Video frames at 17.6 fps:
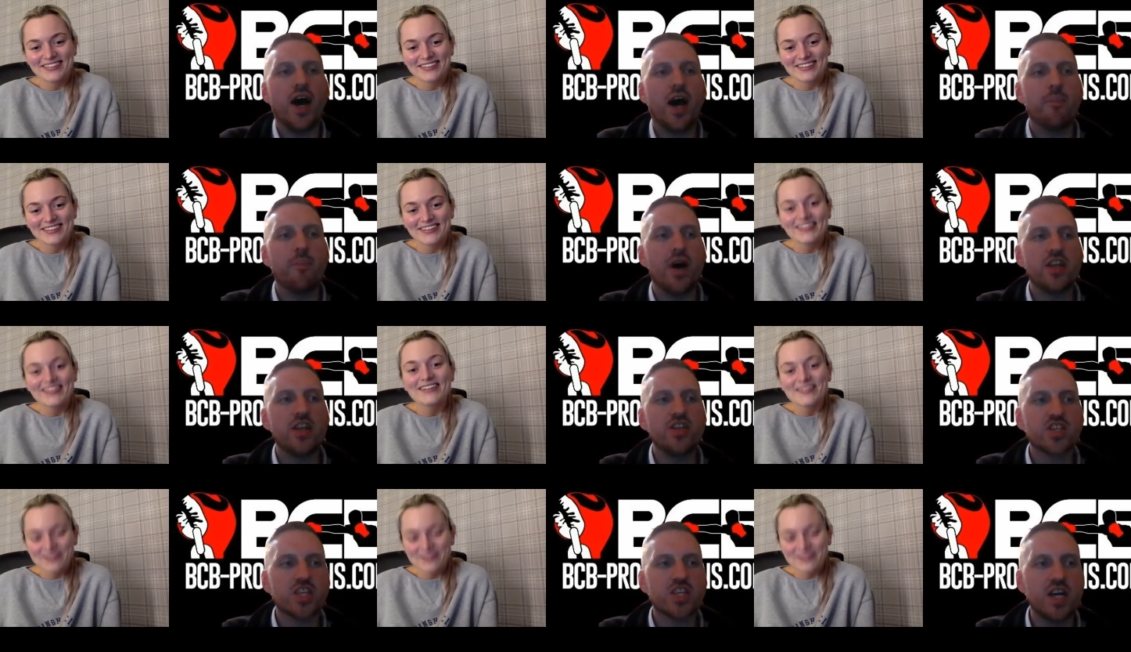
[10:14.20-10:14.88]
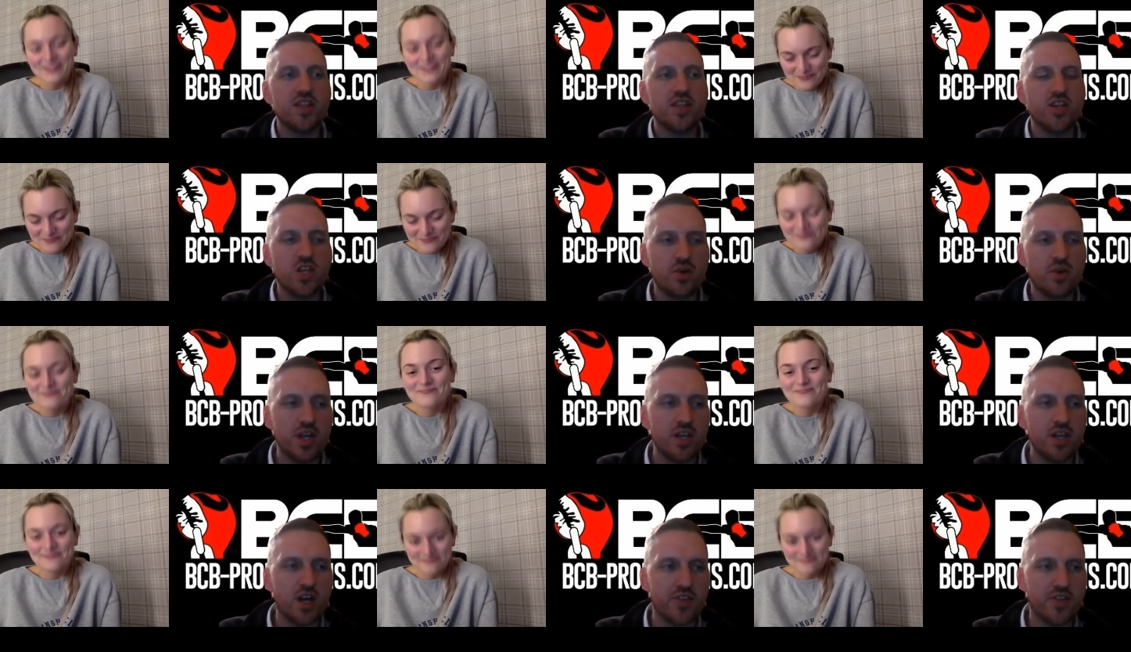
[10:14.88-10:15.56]
Speaker 1: um, and you're certainly
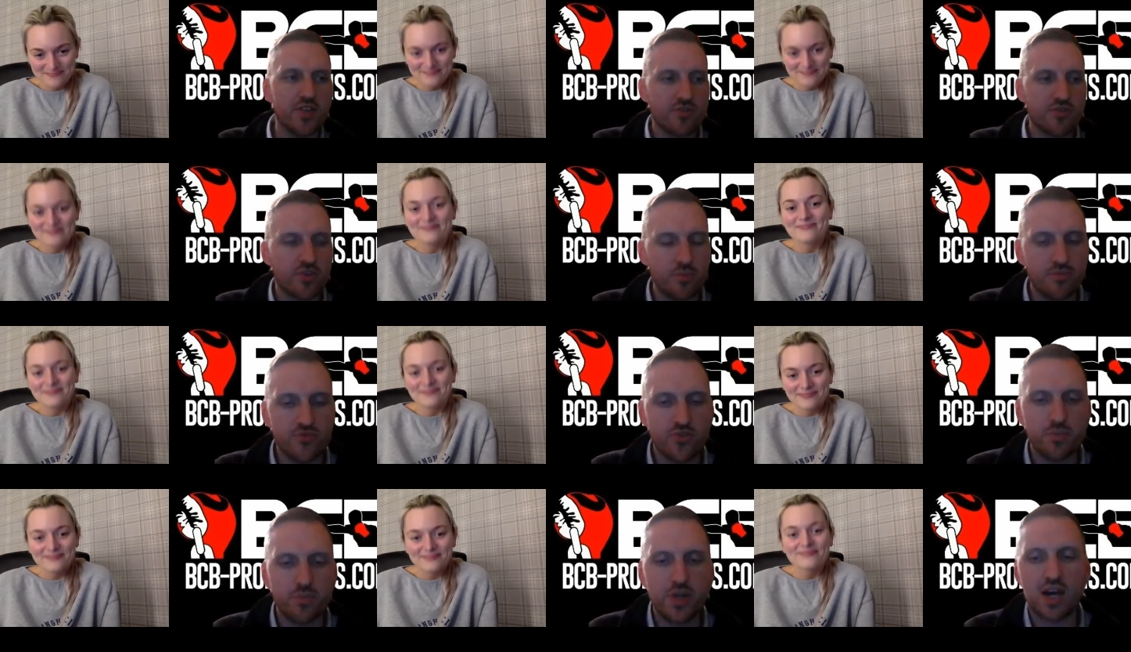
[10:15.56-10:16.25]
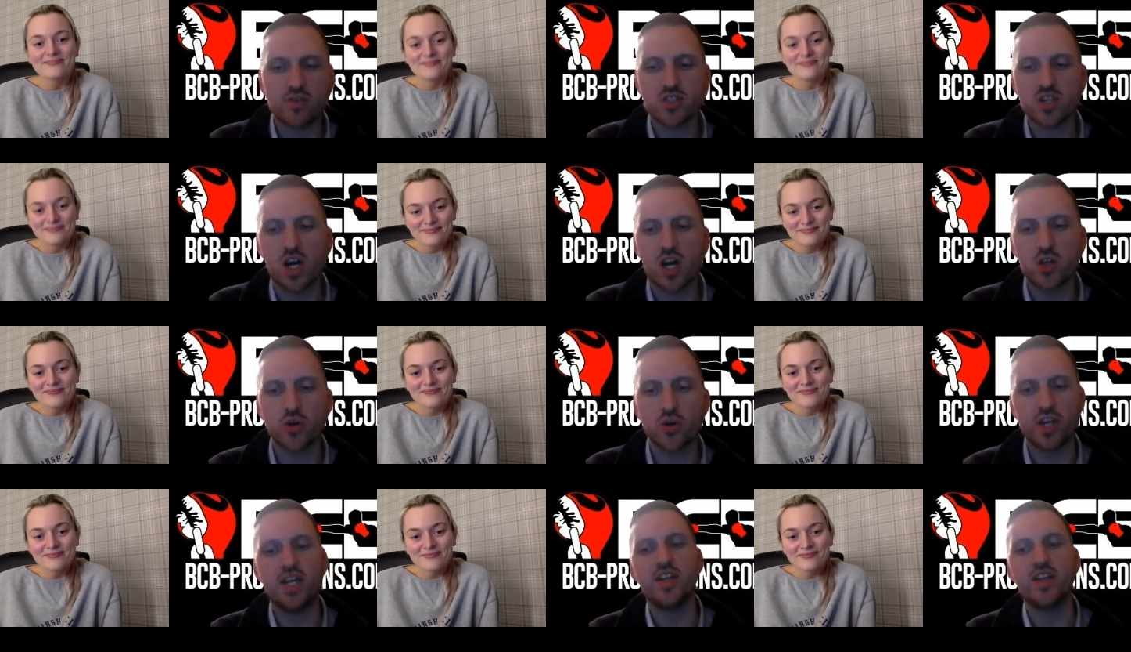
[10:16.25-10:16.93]
doing. I think from from the outside
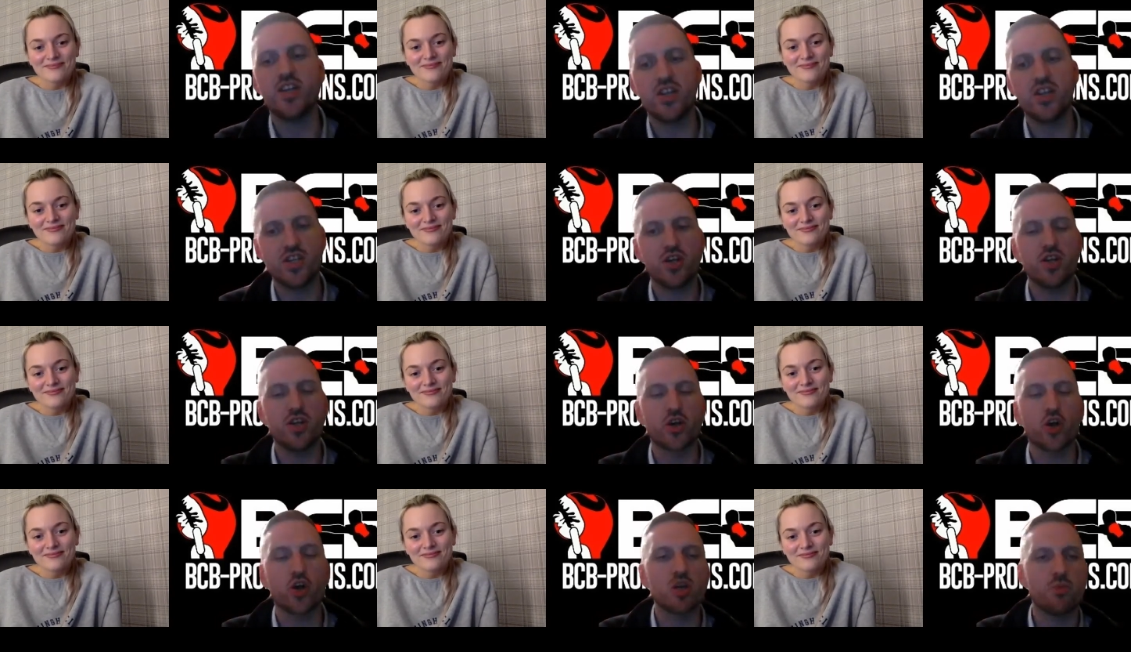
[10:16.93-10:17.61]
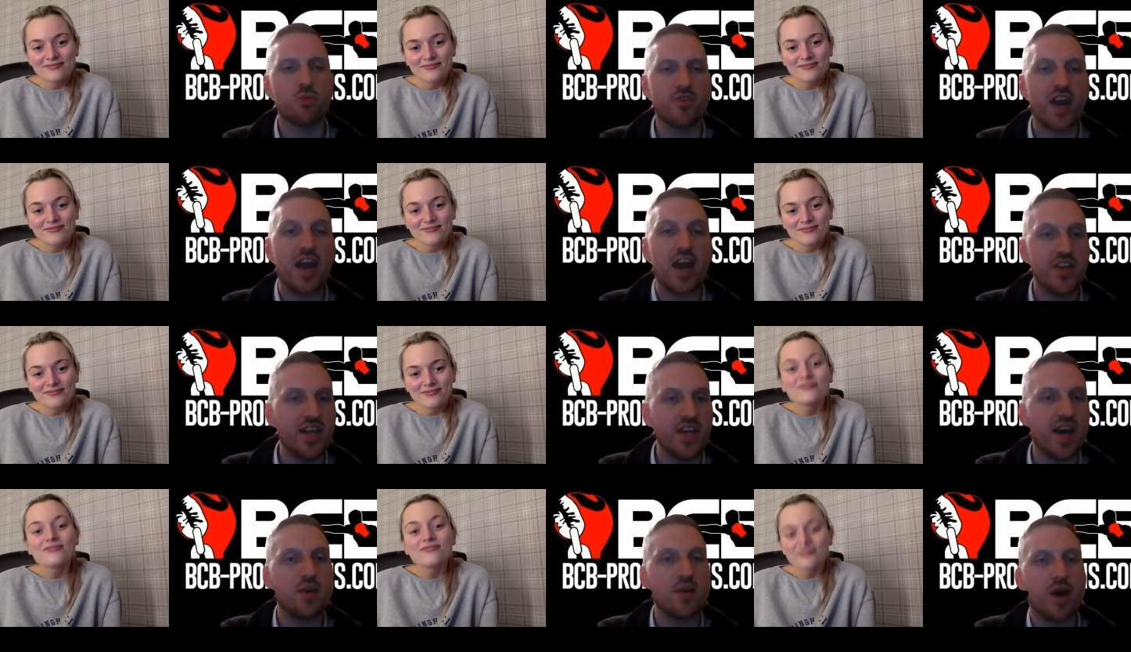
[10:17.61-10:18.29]
looking in, you're doing a good job of getting your
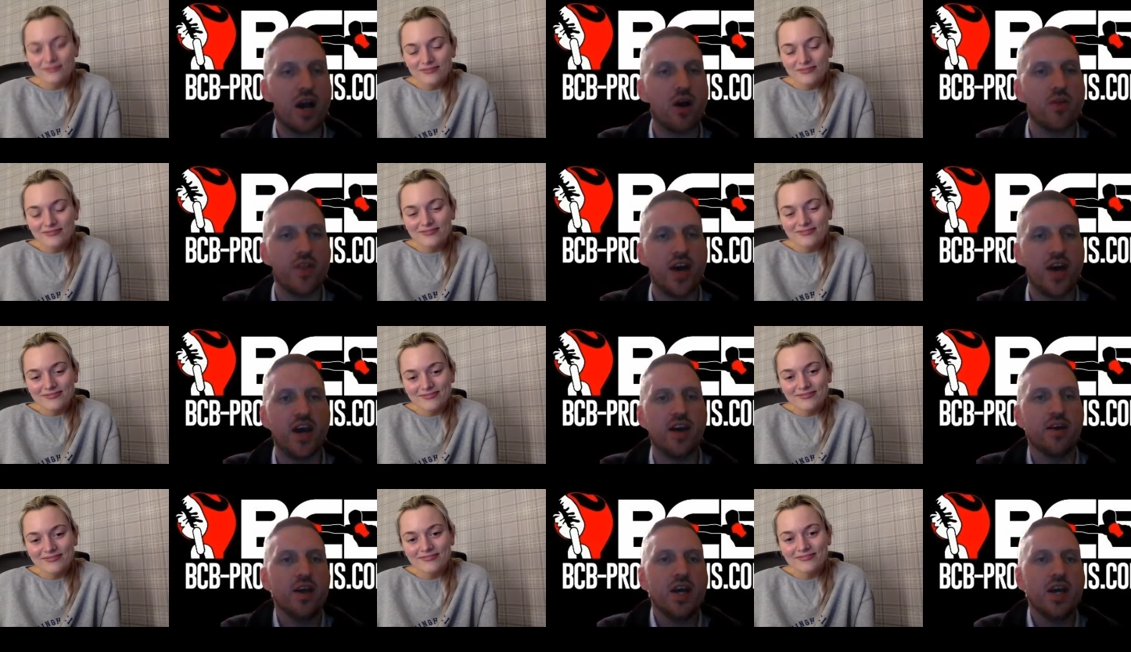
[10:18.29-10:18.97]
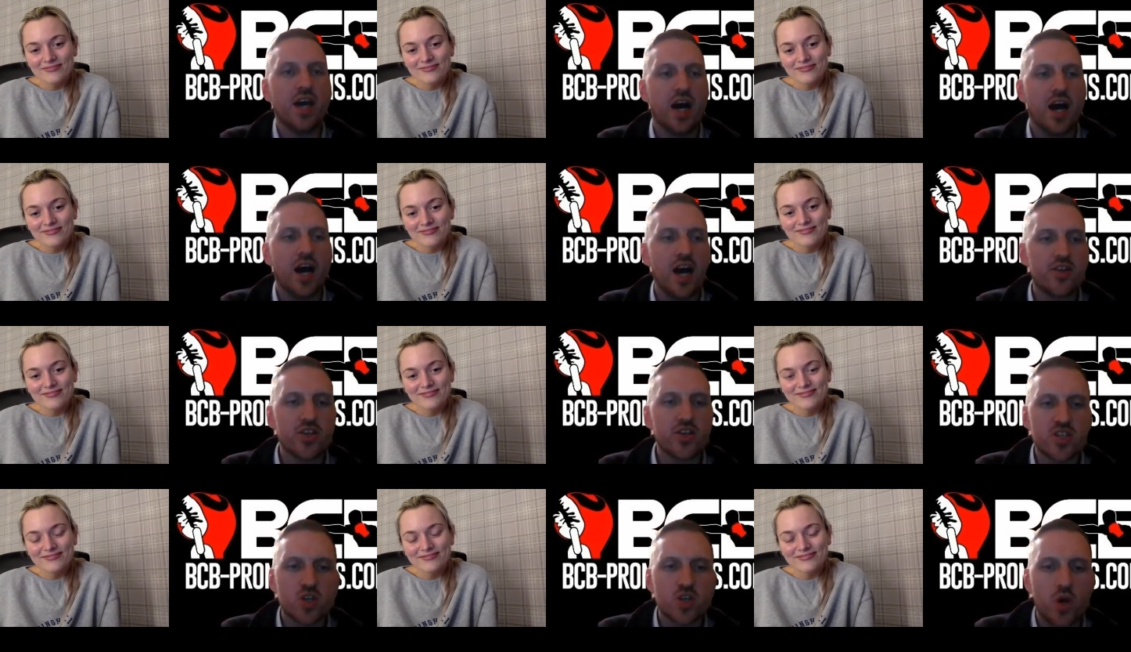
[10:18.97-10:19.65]
name out there. Uh,
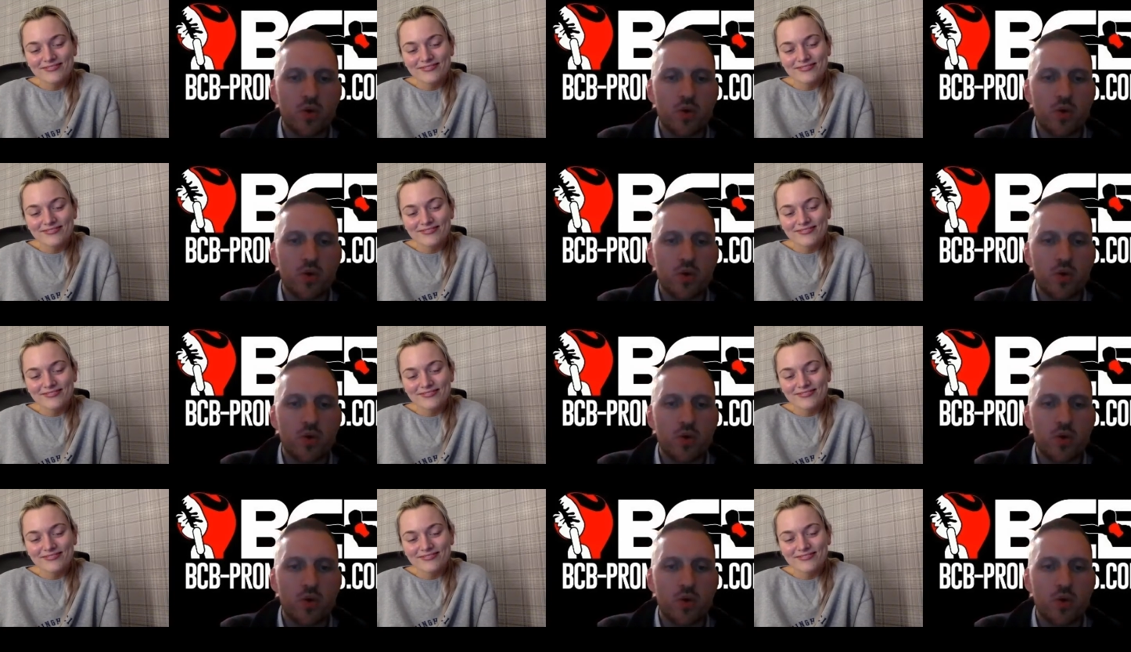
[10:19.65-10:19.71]
just a